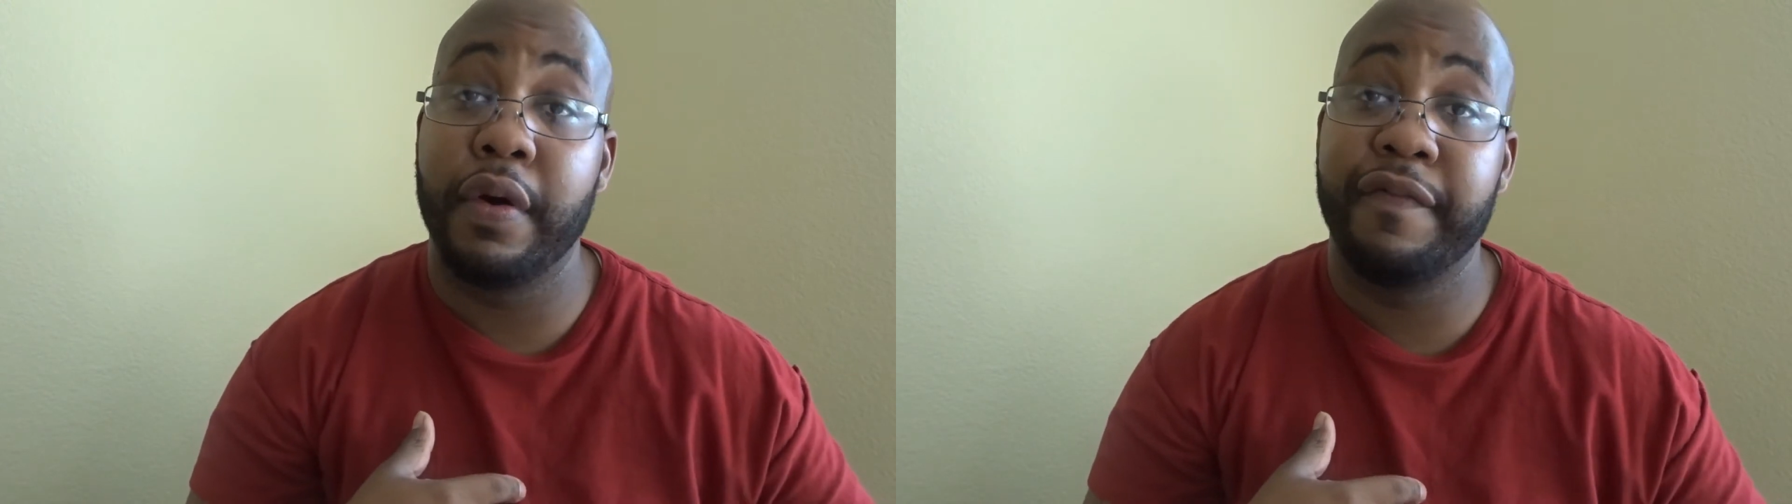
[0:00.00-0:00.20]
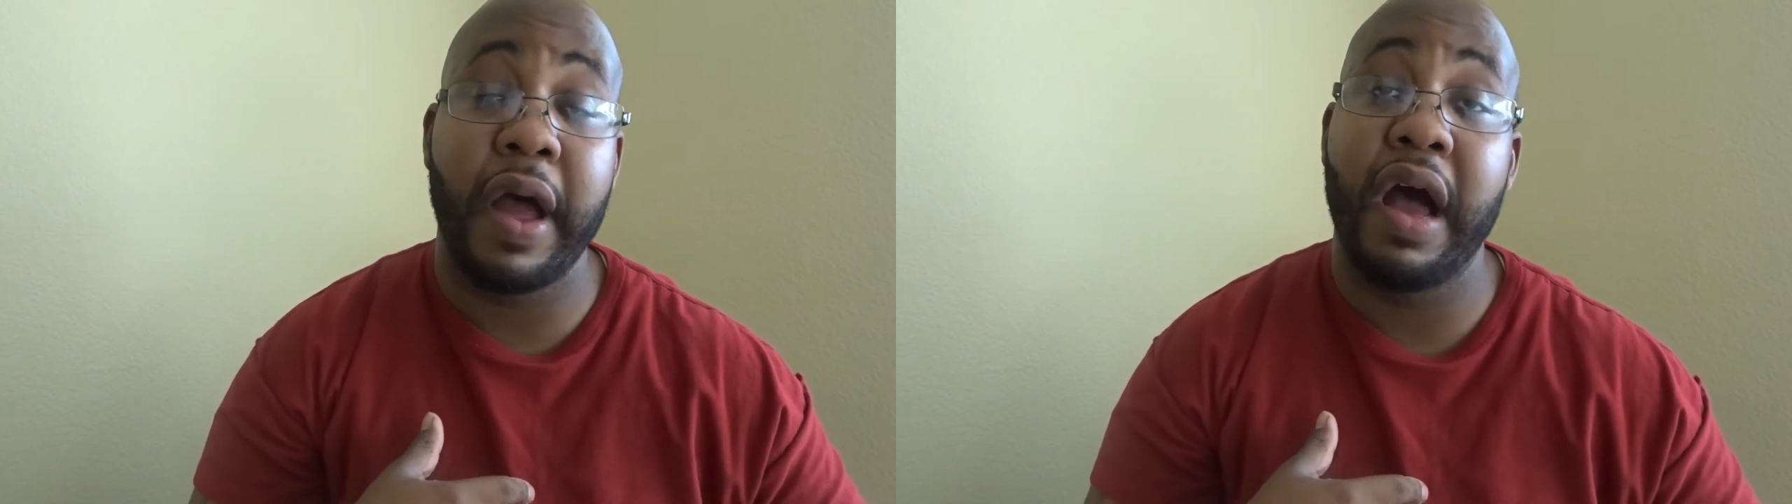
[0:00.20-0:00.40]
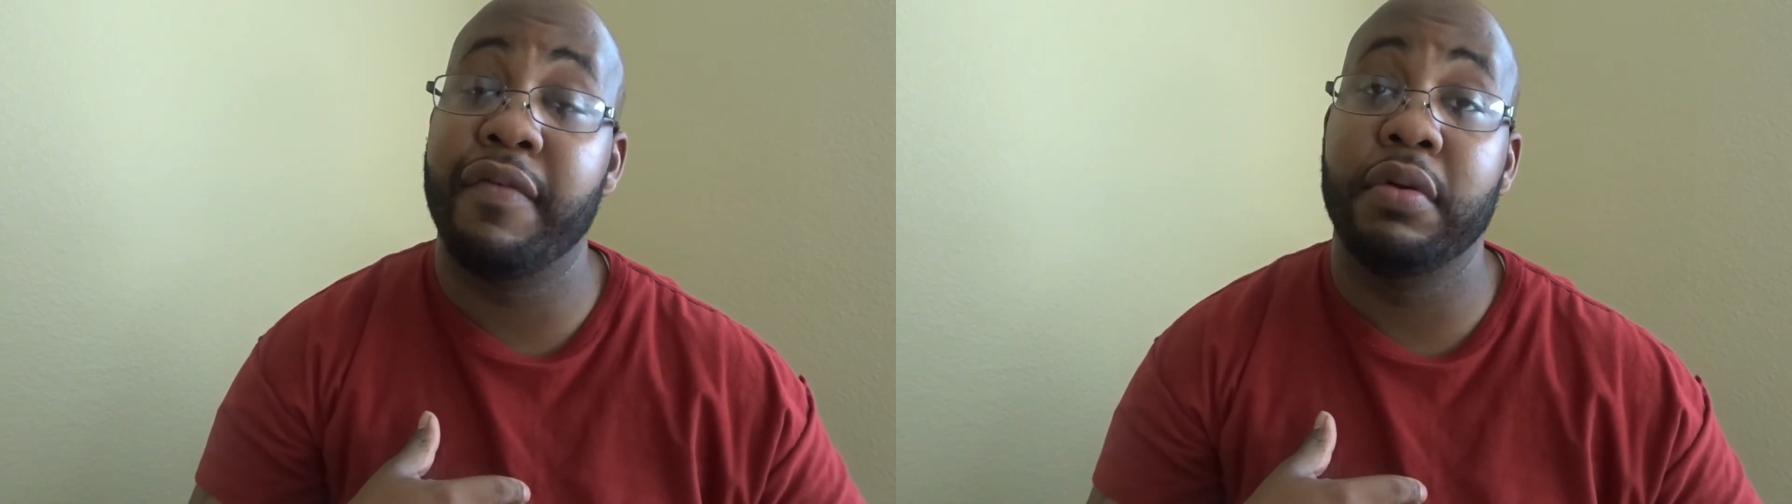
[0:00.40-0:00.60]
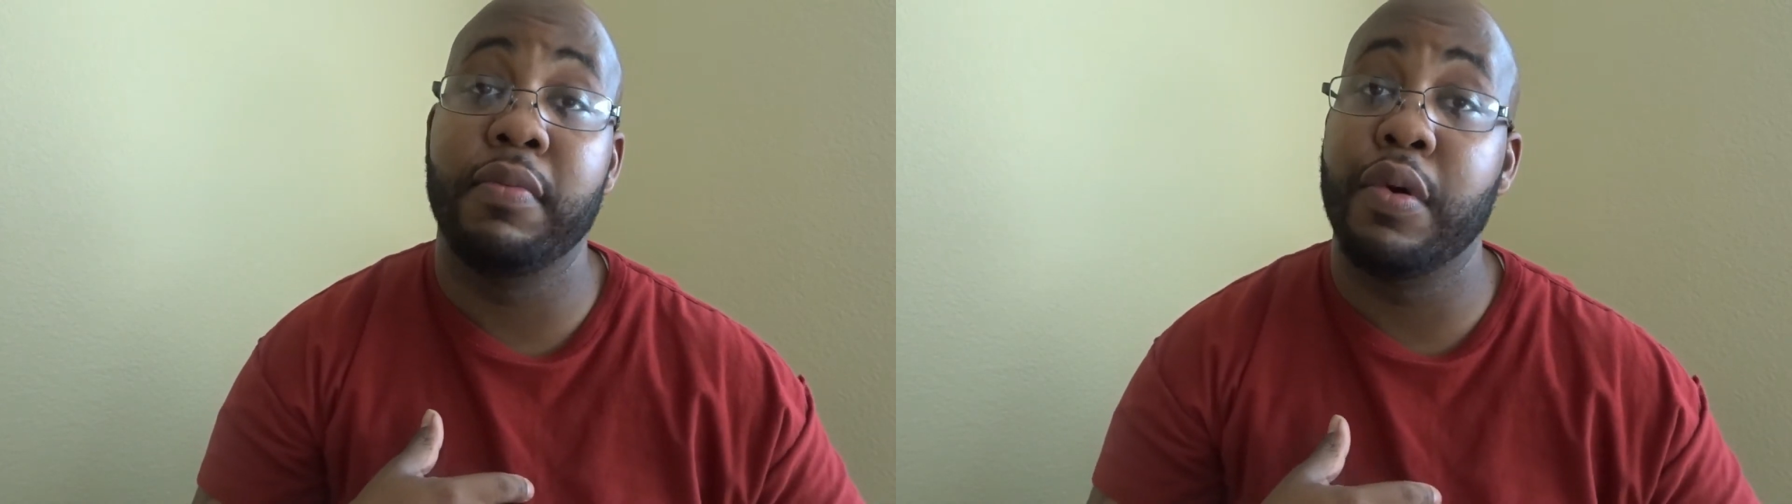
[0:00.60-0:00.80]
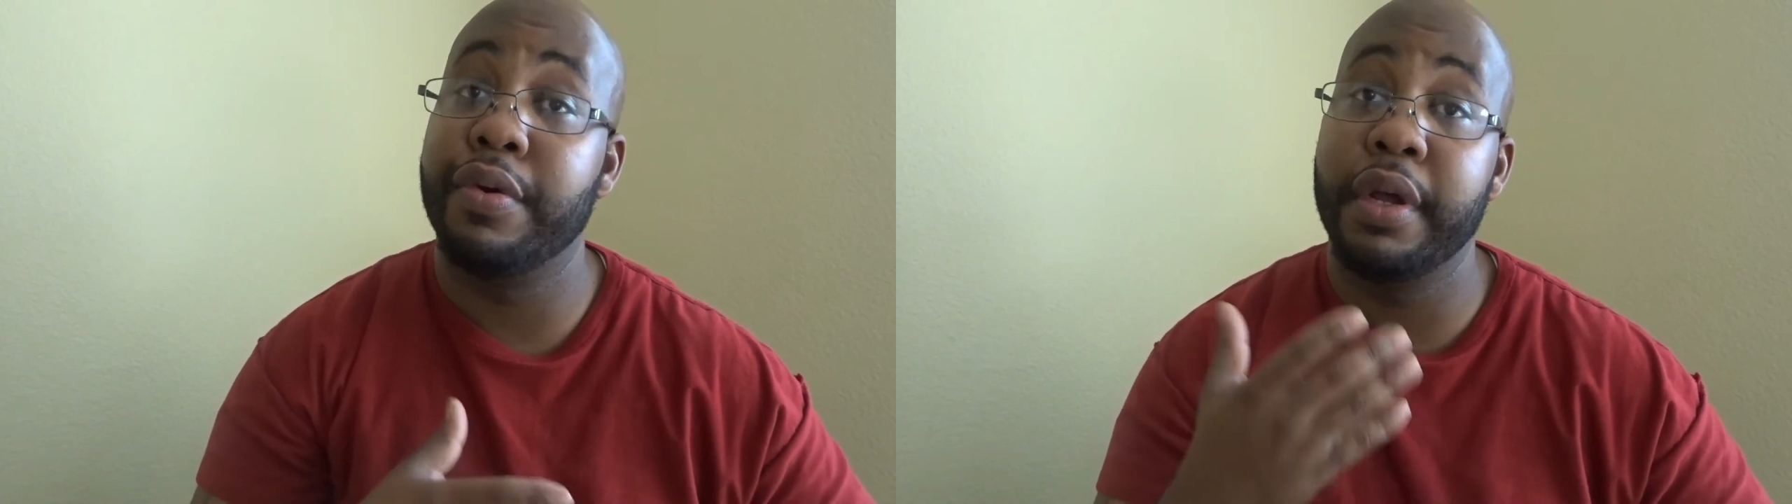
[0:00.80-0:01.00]
or 5 in the
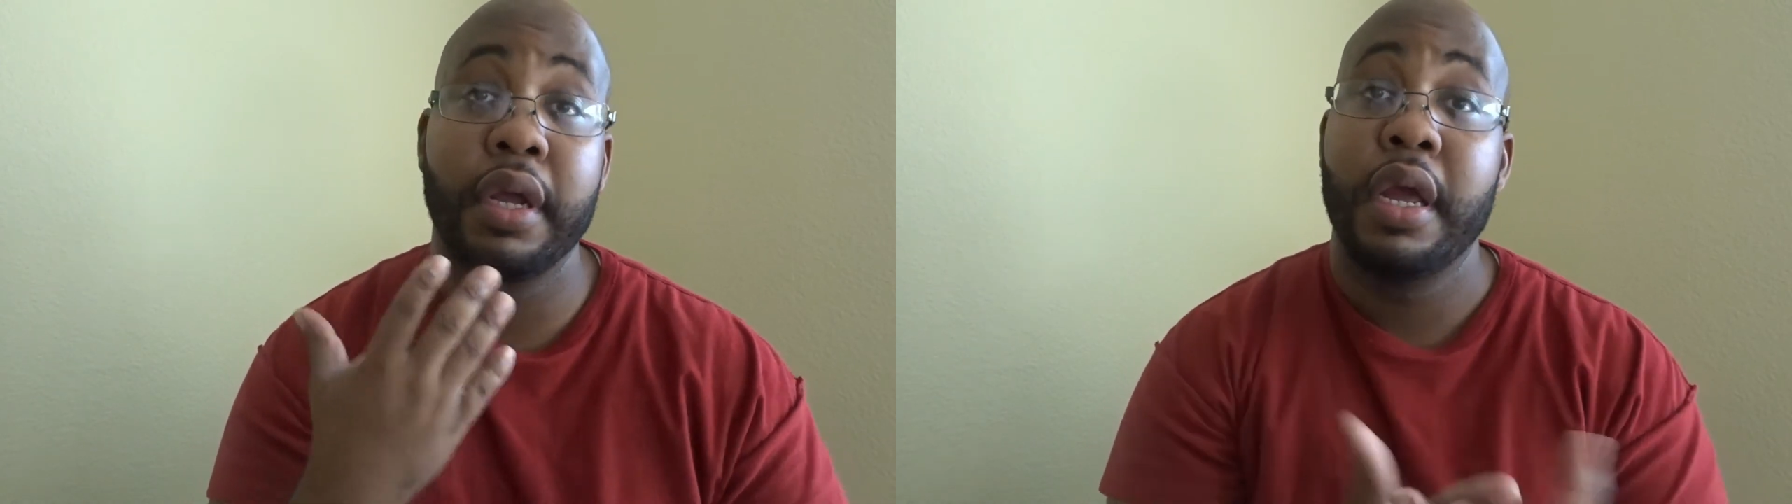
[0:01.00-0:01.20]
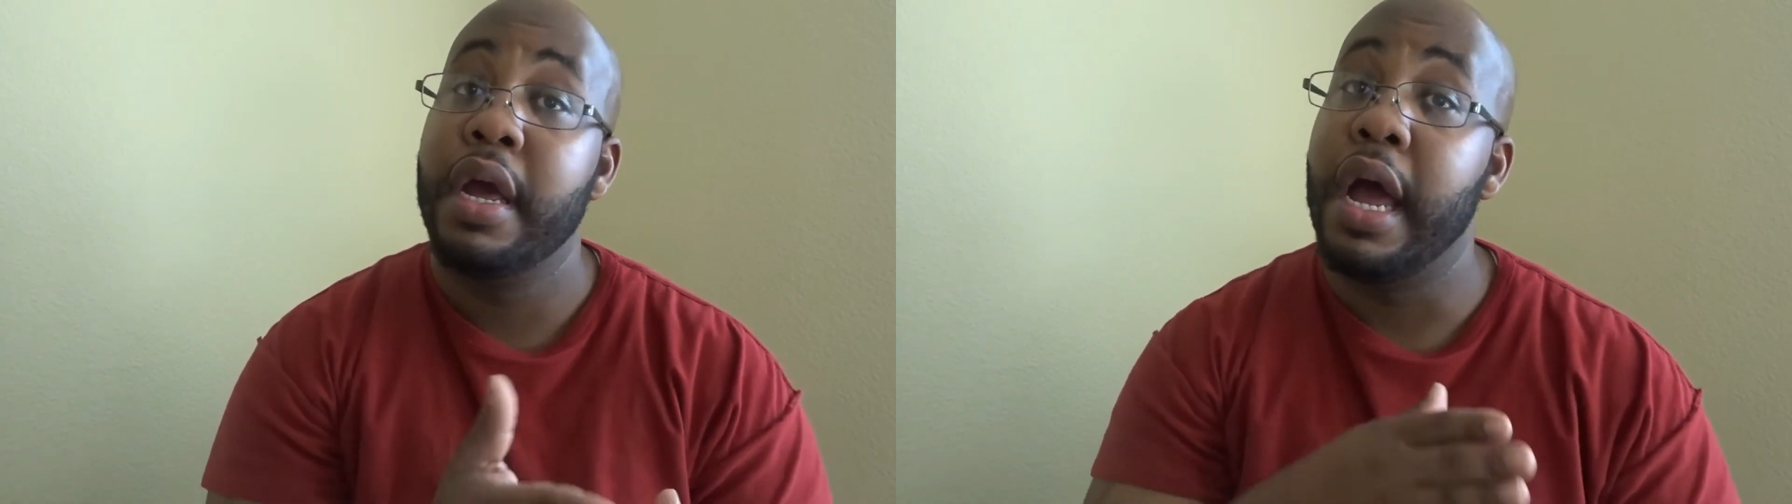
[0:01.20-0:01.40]
morning.